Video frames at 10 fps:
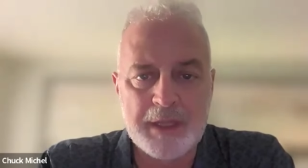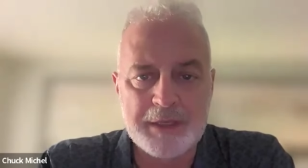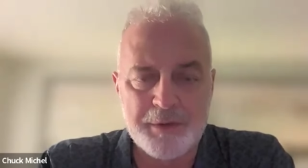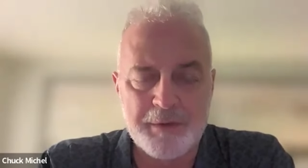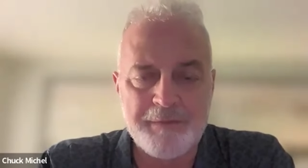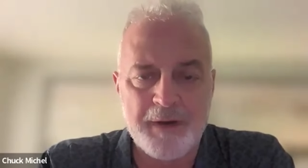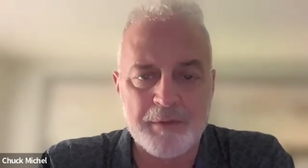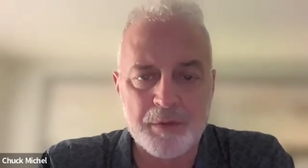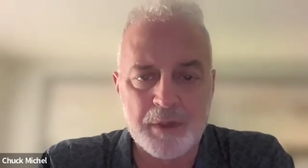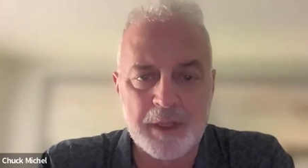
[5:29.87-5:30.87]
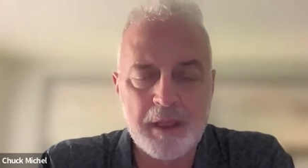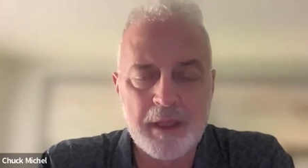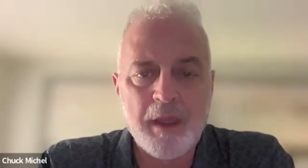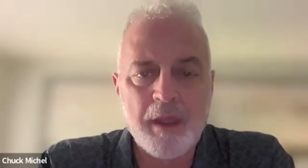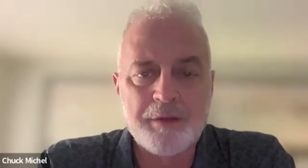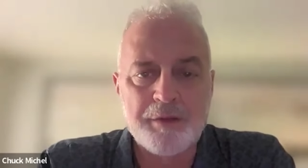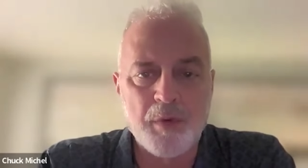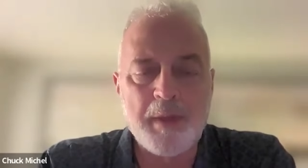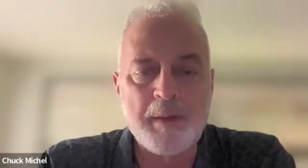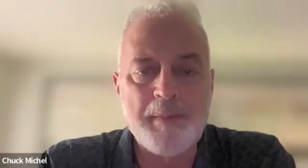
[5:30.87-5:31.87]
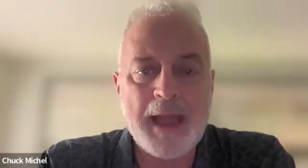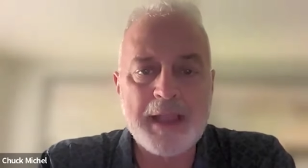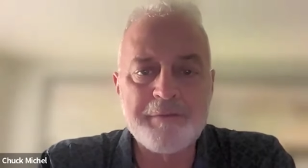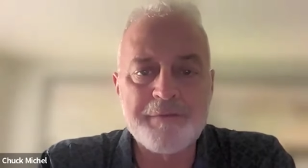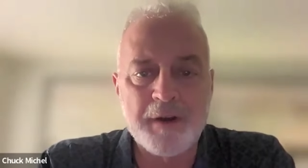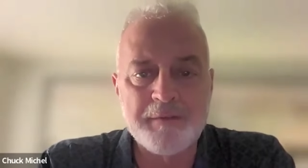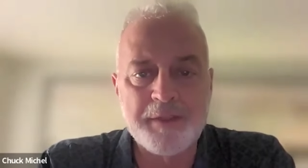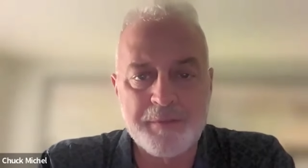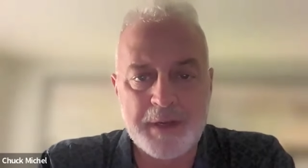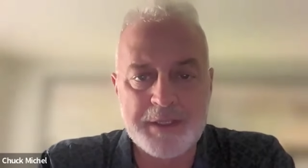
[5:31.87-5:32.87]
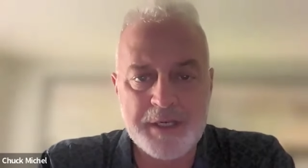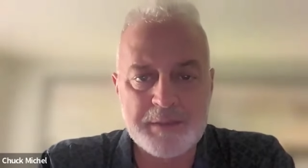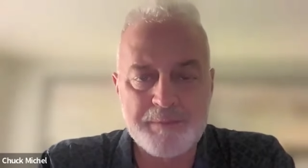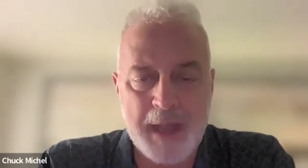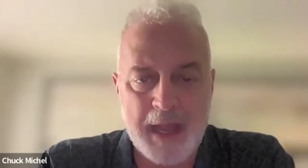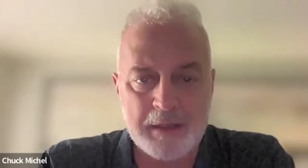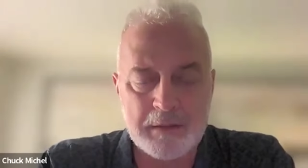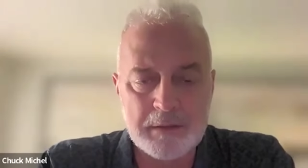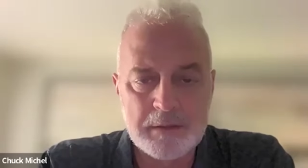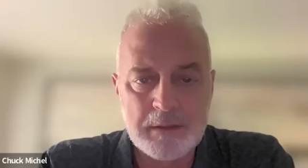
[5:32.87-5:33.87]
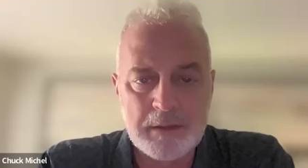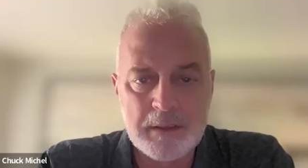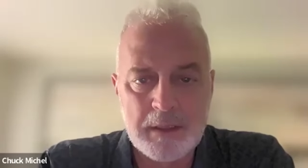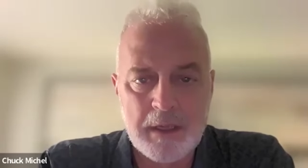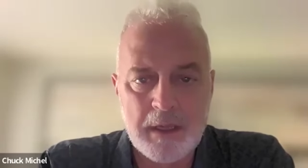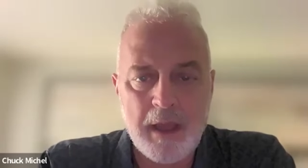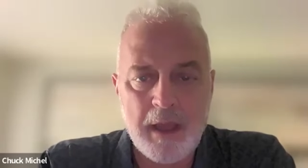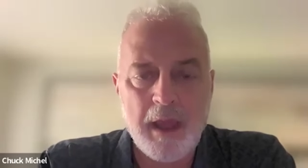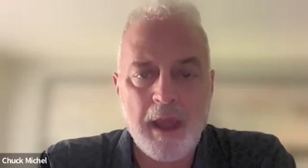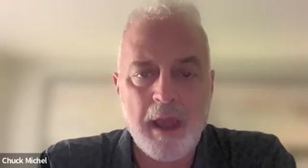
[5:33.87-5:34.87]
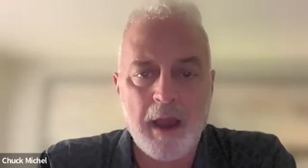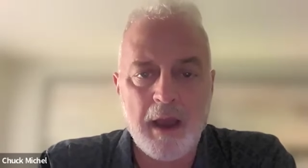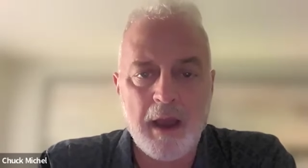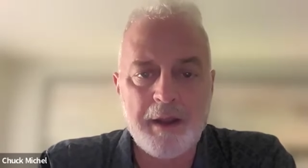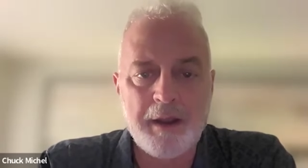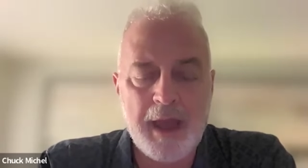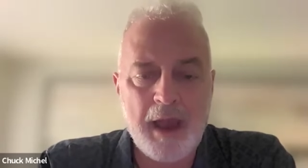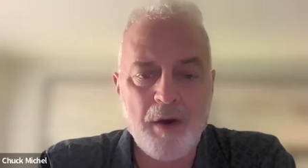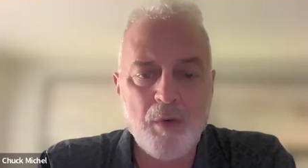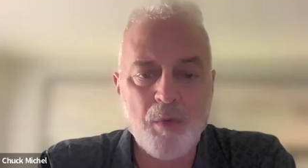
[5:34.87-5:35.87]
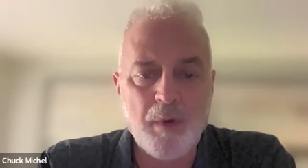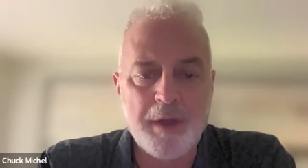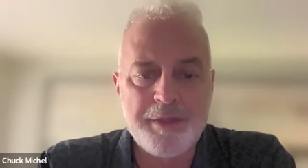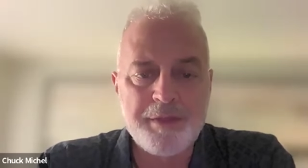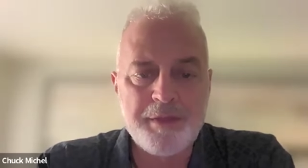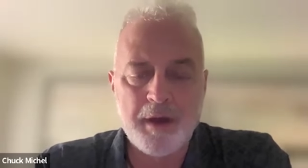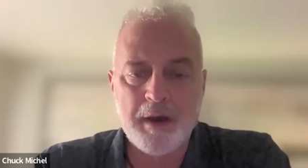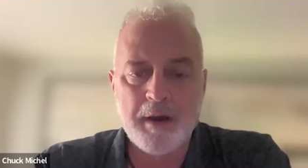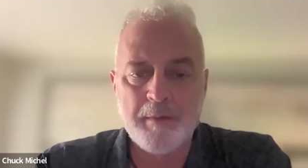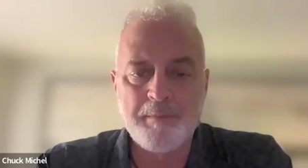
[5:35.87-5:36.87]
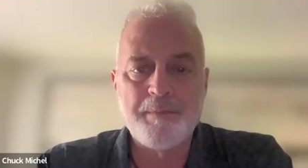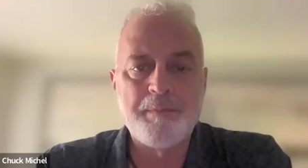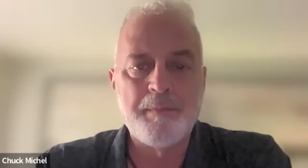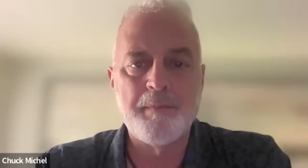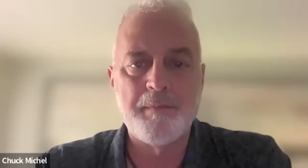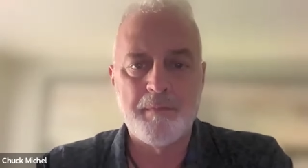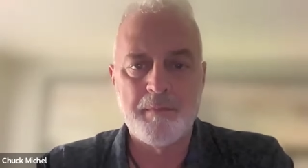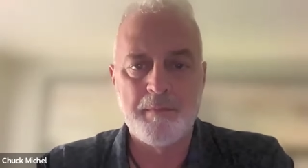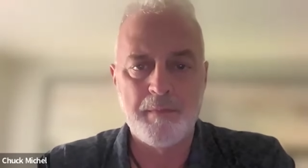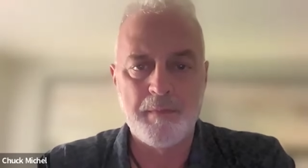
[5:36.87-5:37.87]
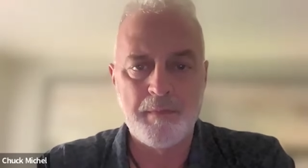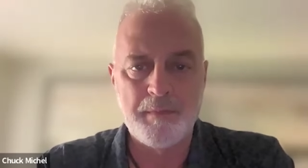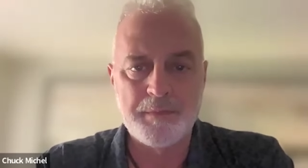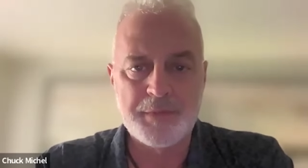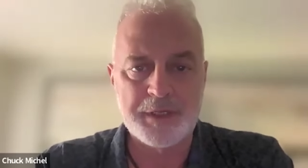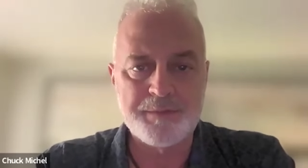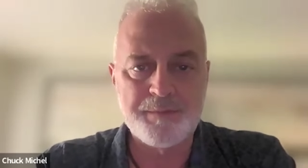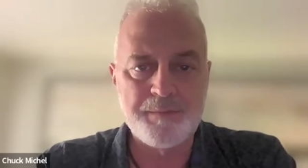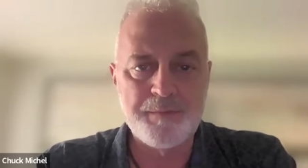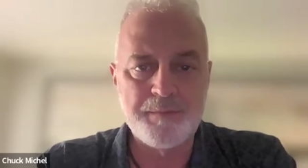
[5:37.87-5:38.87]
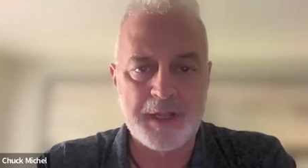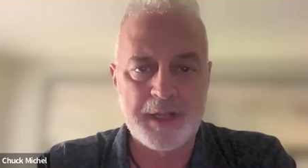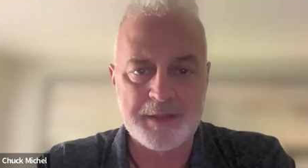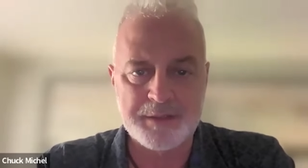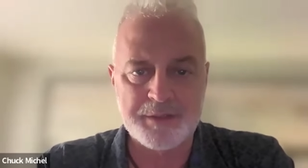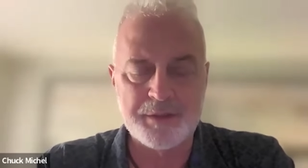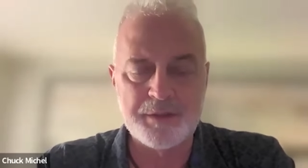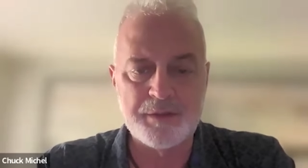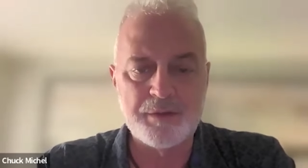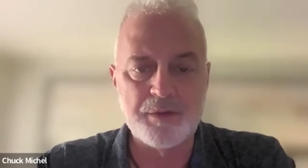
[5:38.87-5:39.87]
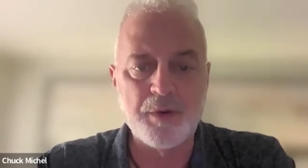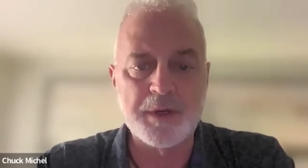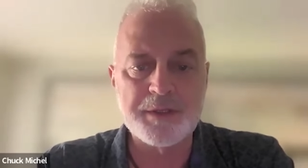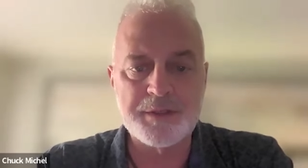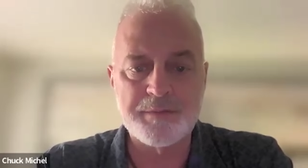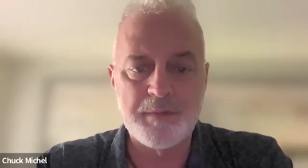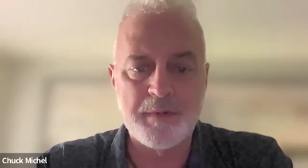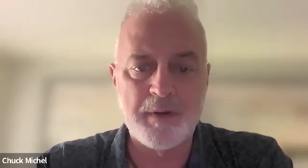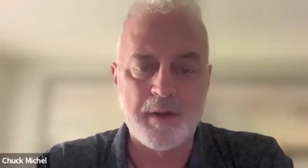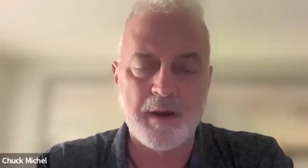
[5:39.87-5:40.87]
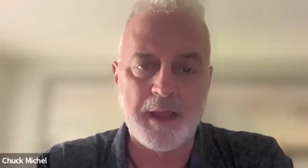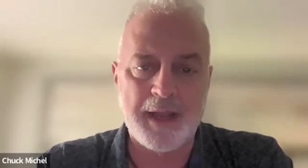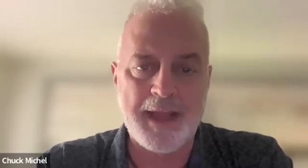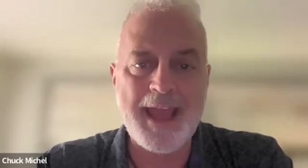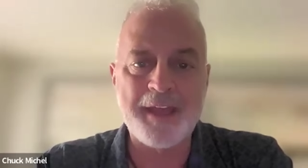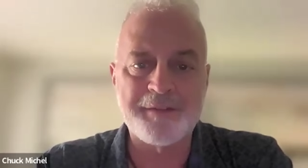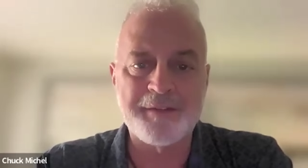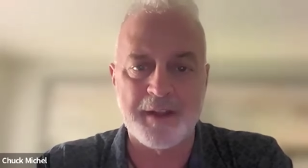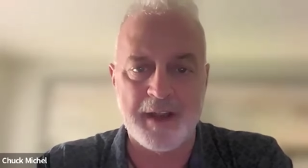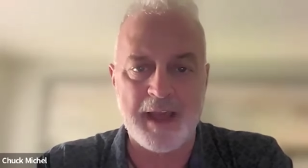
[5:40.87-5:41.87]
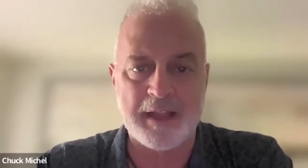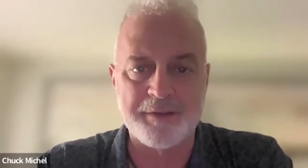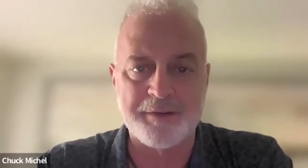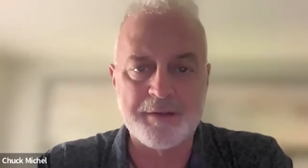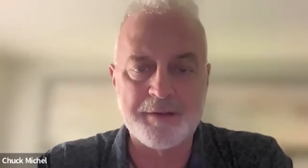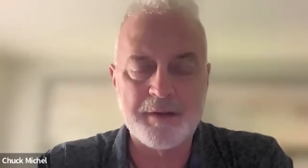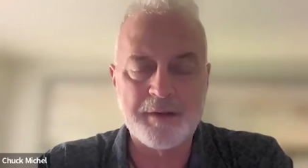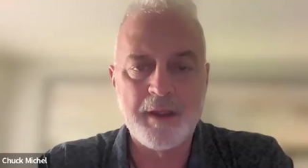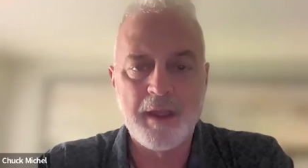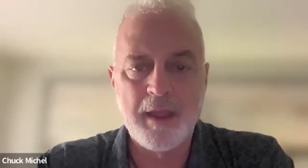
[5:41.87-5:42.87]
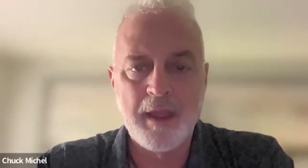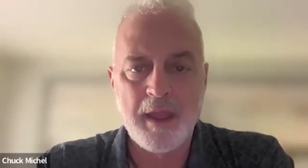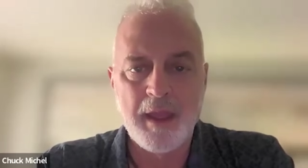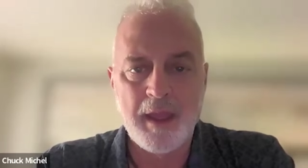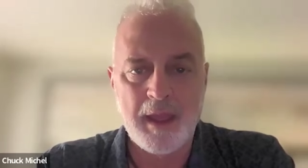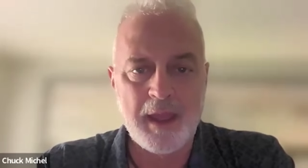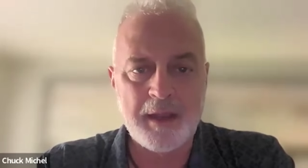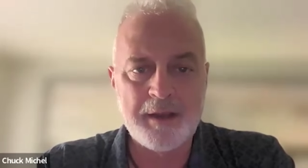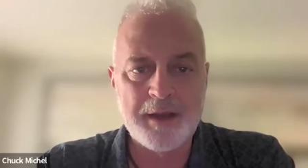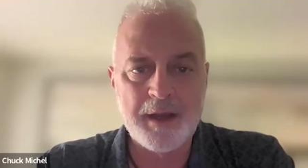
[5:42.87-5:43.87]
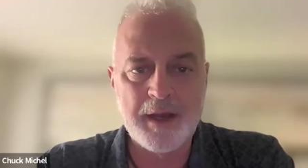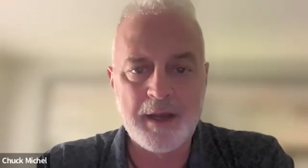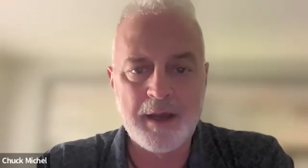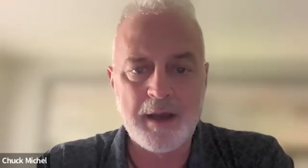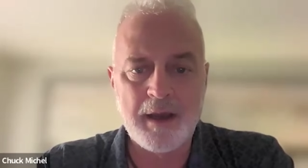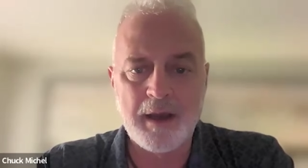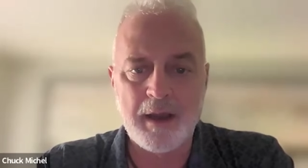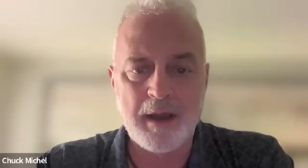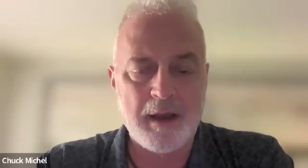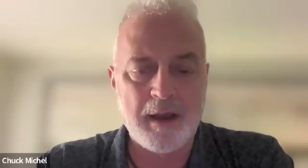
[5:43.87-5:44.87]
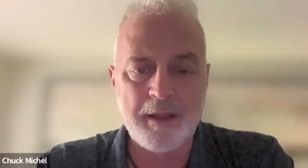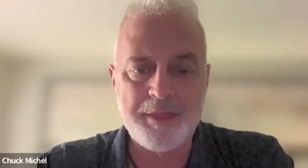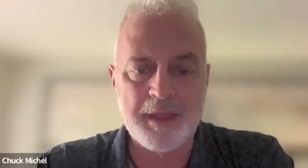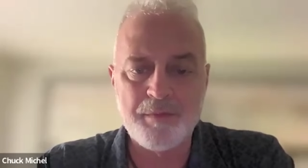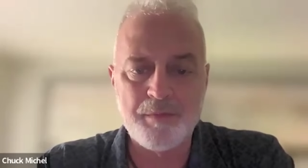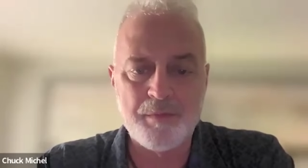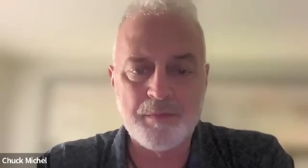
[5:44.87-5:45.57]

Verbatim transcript: issue a final ruling. So we'll be back in front of a three judge panel uh, now with uh, Judge Benitez's newest uh, enhanced analysis. And uh, I think